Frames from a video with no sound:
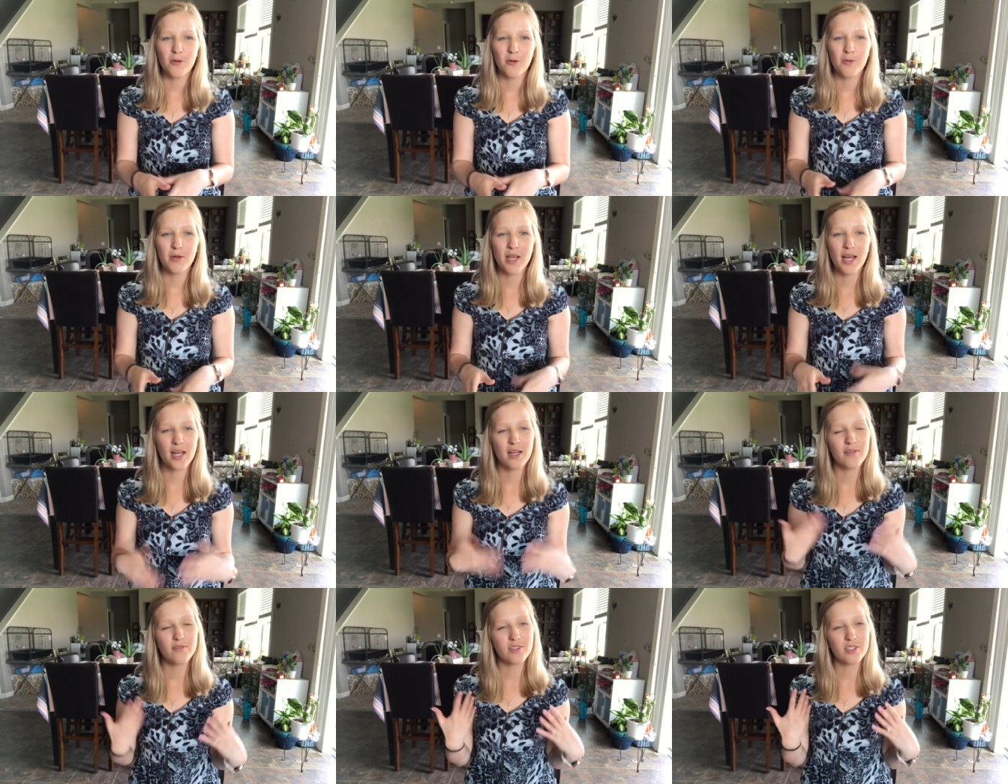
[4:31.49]
We
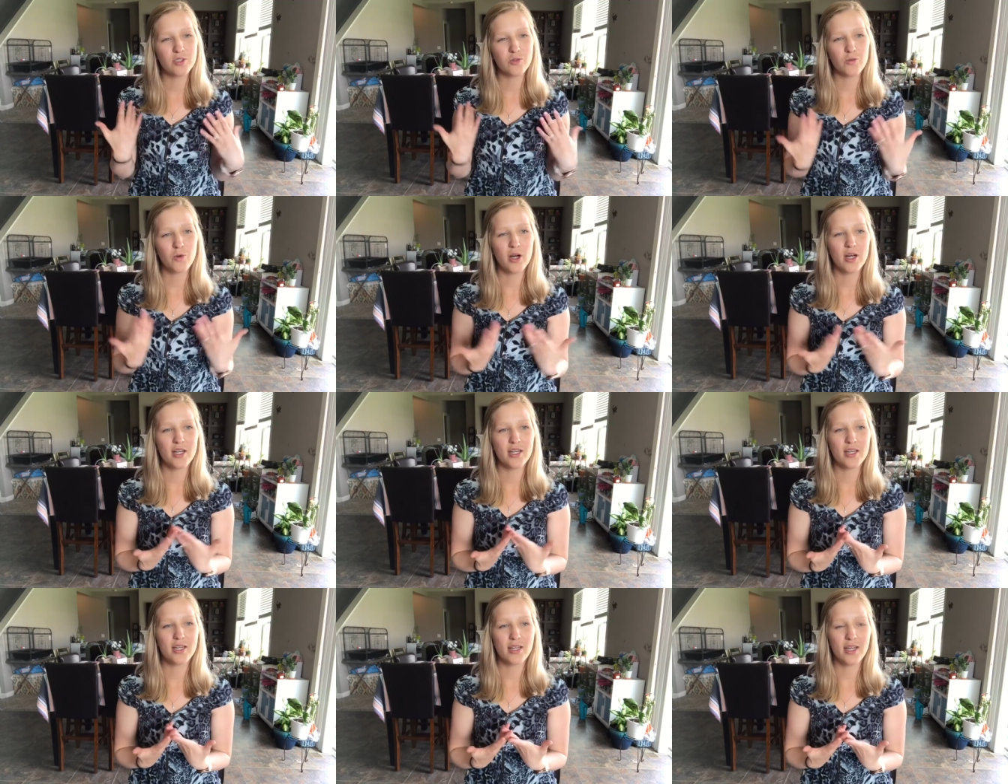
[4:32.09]
kind of just
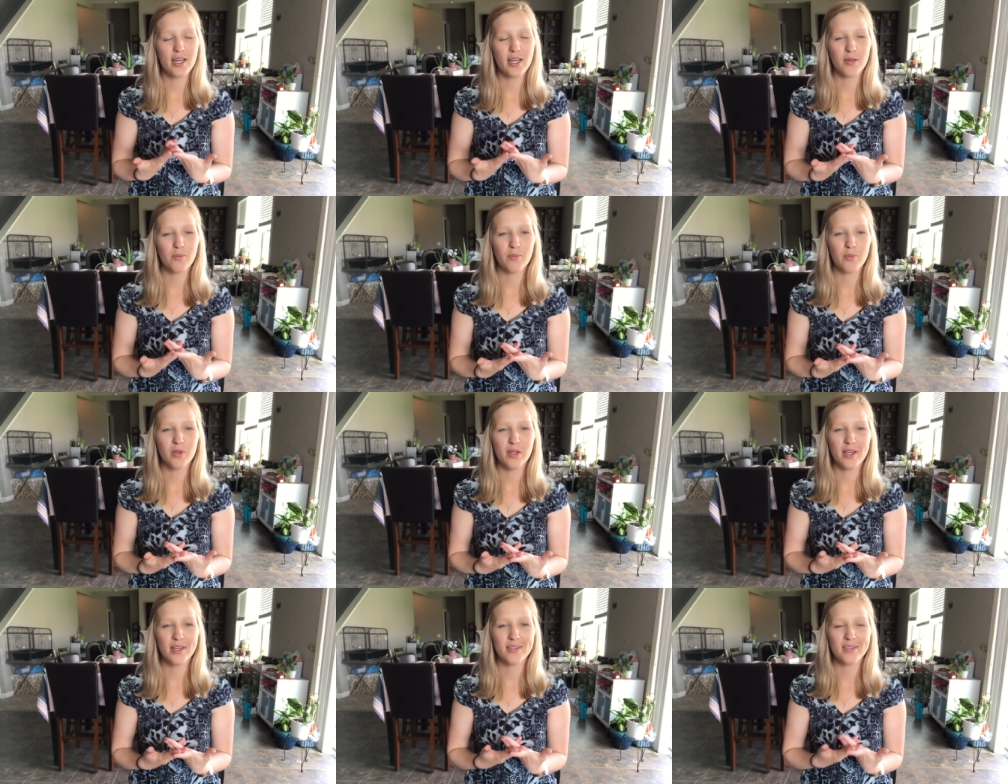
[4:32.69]
wanted a
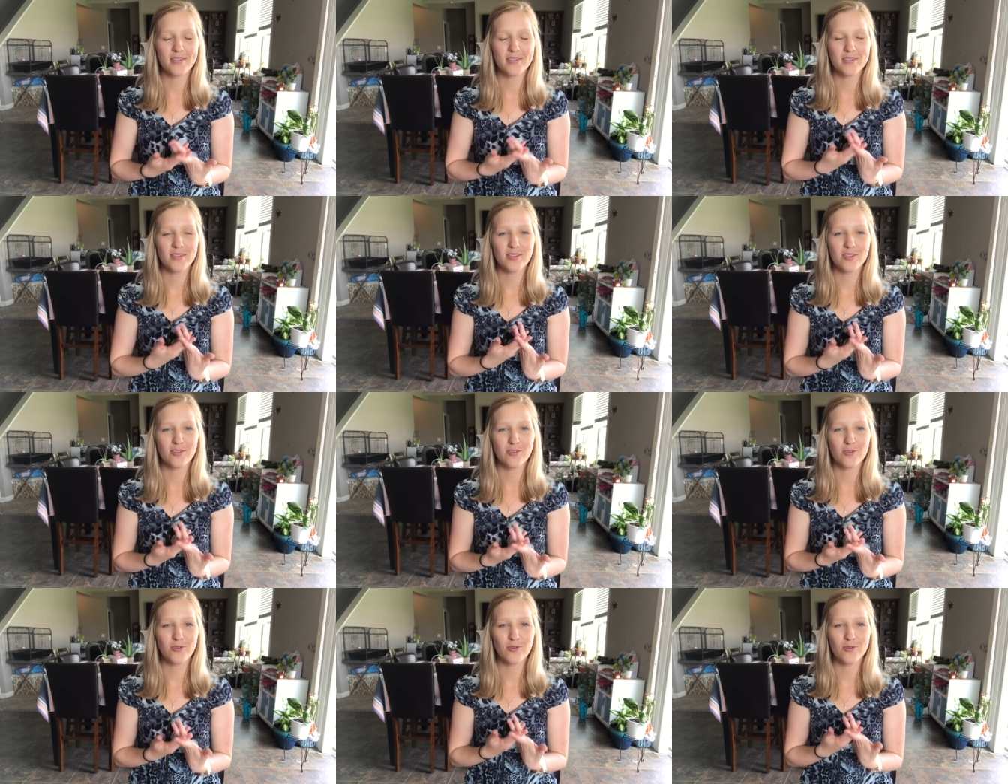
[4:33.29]
place
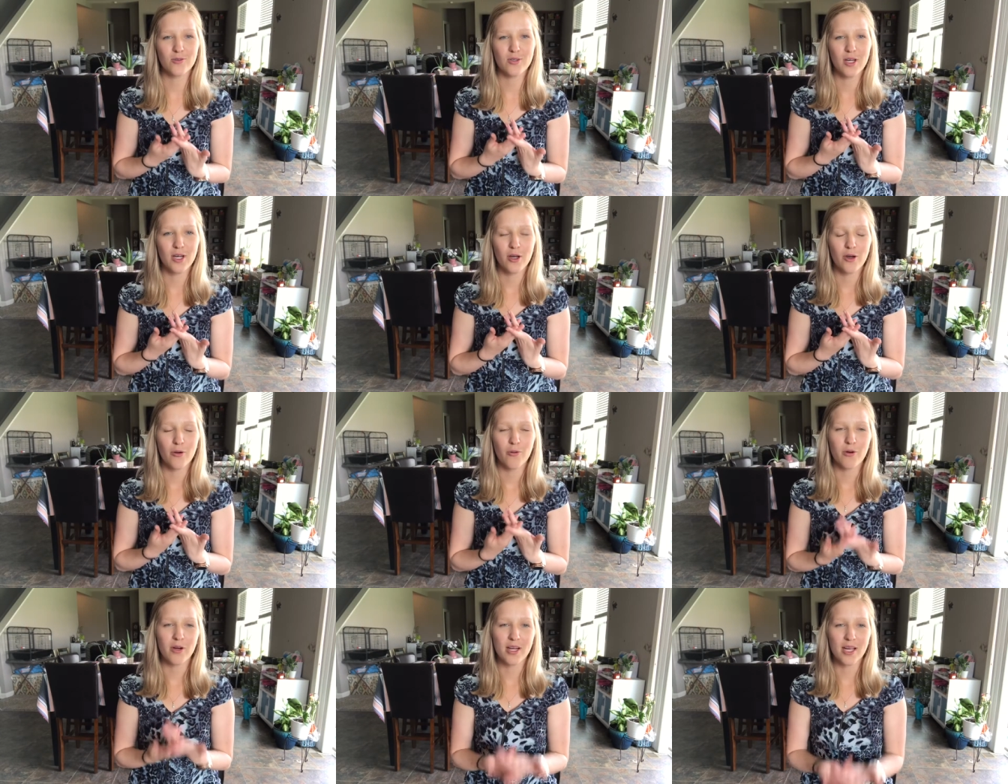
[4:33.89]
to
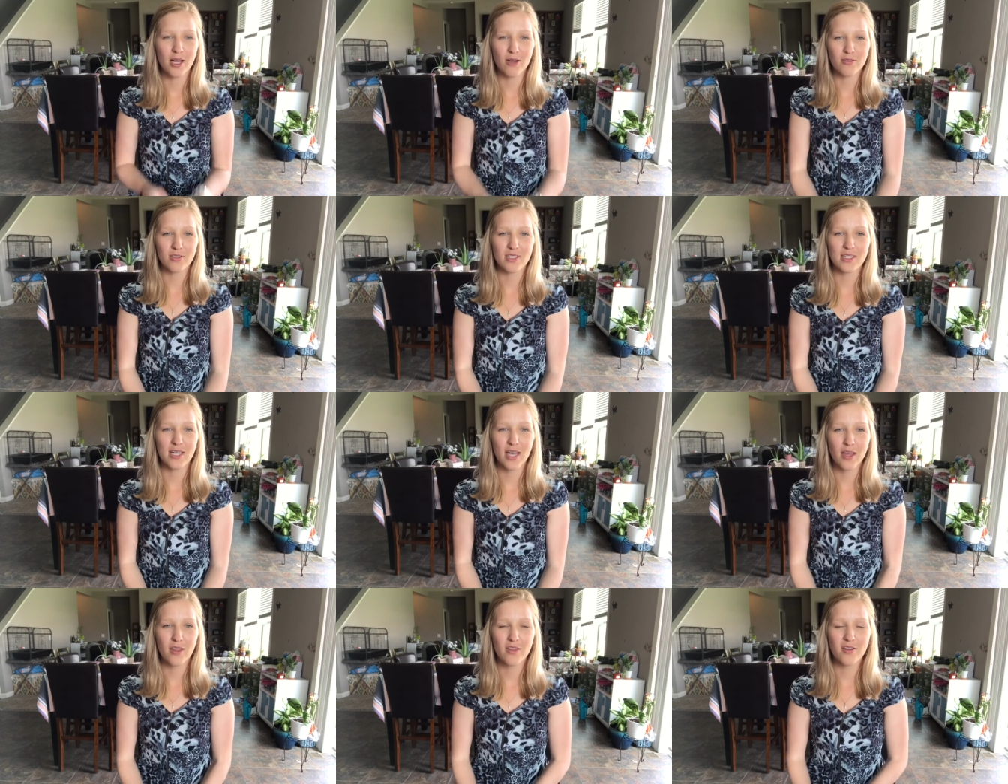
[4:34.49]
work out
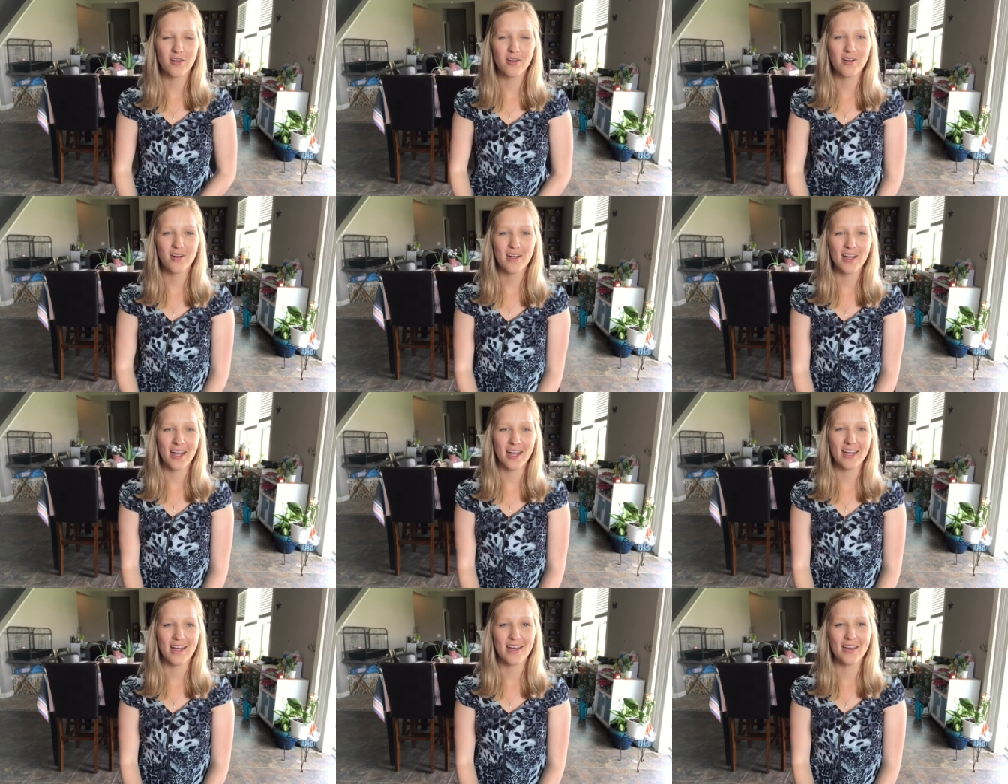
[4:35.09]
together
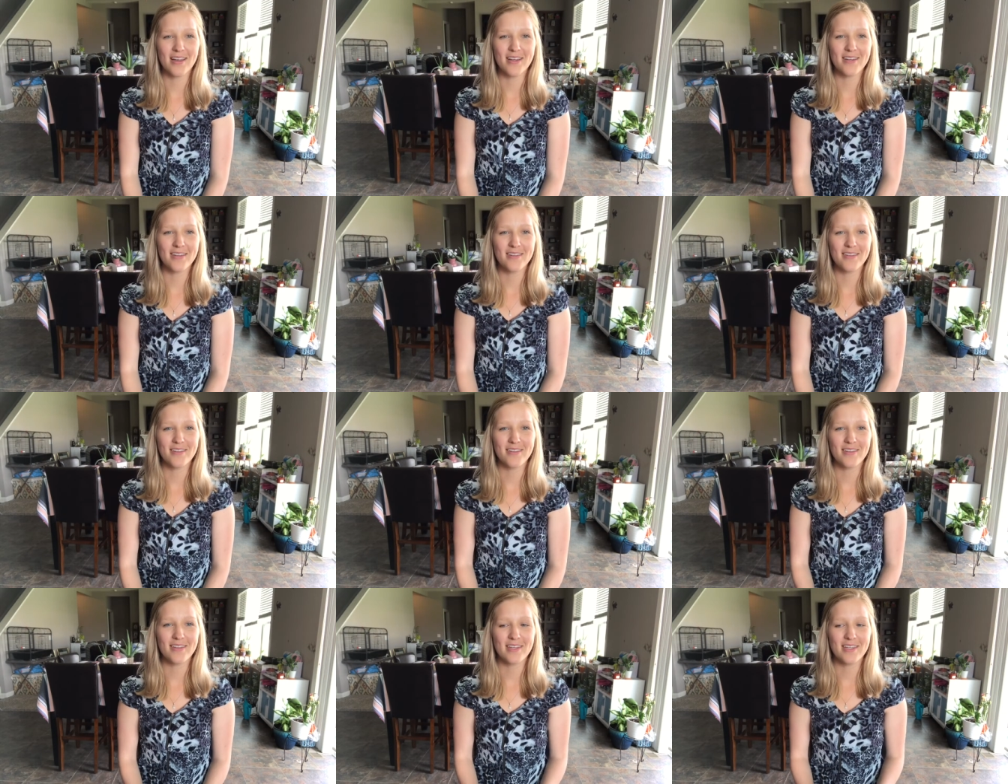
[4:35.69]

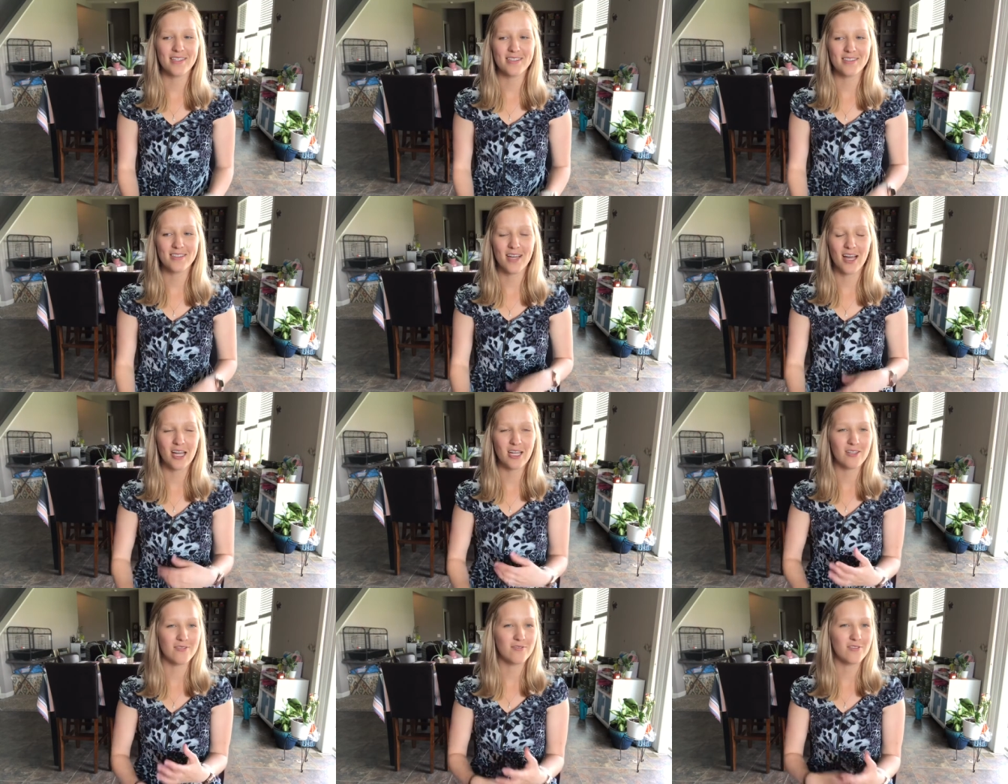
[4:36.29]
and it's
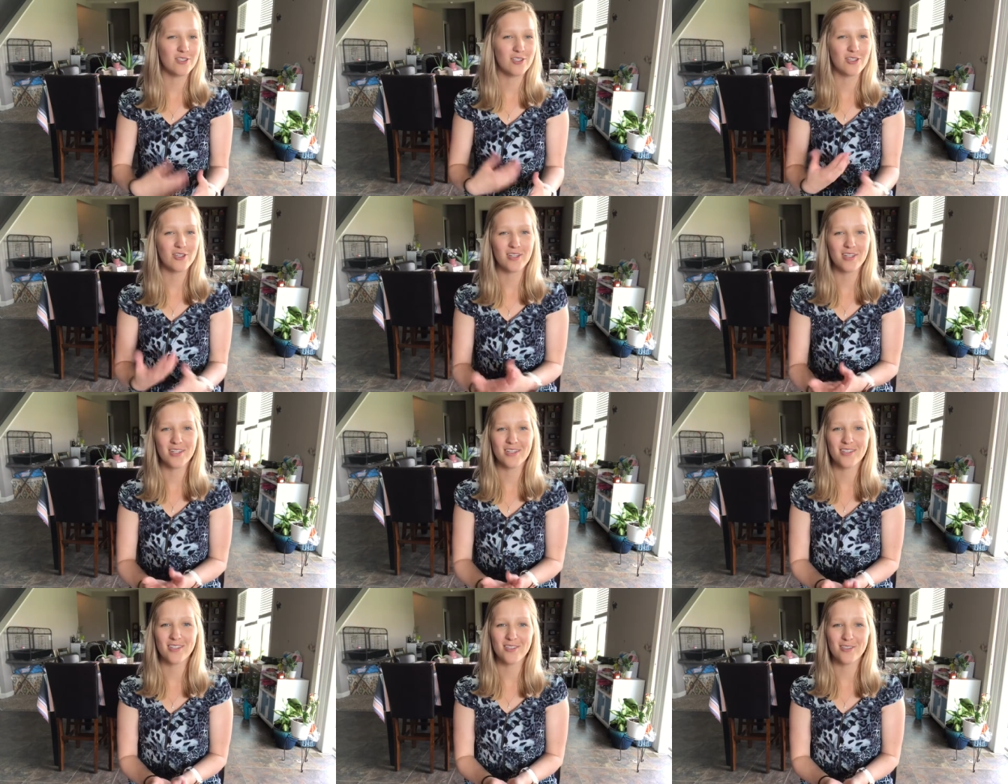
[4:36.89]
kind of turned
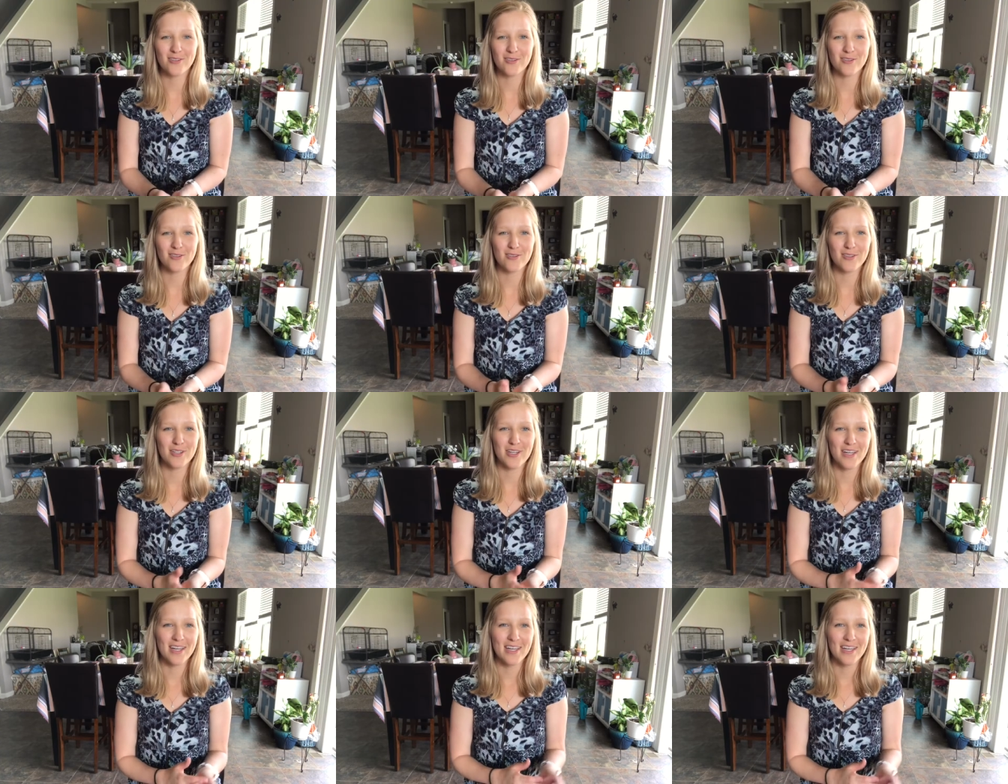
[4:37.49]
into